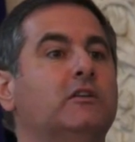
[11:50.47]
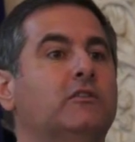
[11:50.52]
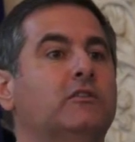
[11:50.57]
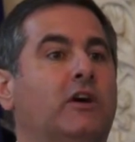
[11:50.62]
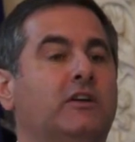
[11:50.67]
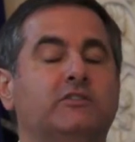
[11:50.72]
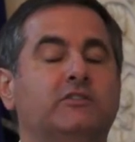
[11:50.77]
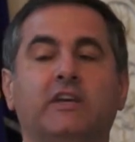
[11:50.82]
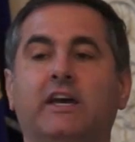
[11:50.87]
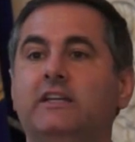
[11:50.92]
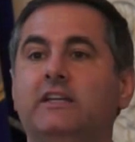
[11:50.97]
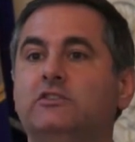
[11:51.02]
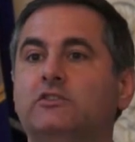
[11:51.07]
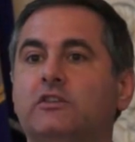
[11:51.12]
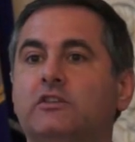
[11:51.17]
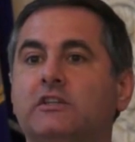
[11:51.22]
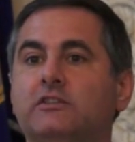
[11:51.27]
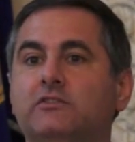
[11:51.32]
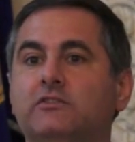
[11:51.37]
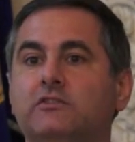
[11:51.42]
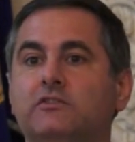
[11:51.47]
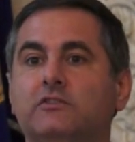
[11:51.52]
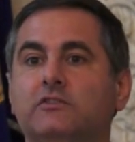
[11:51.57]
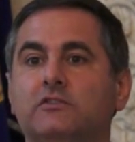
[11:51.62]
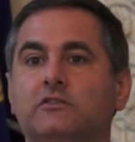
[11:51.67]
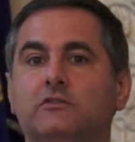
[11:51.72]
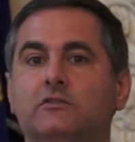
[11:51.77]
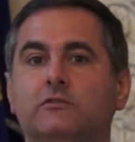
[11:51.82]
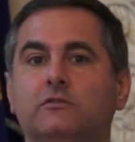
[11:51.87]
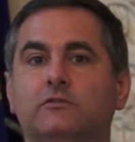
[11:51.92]
Los Angeles
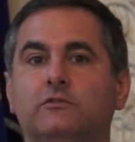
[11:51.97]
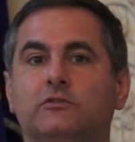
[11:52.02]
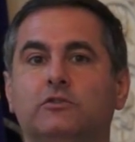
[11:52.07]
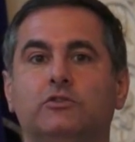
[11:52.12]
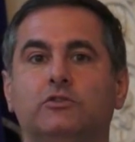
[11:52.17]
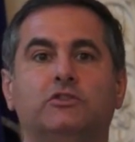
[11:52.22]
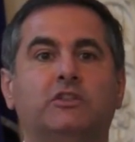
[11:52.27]
to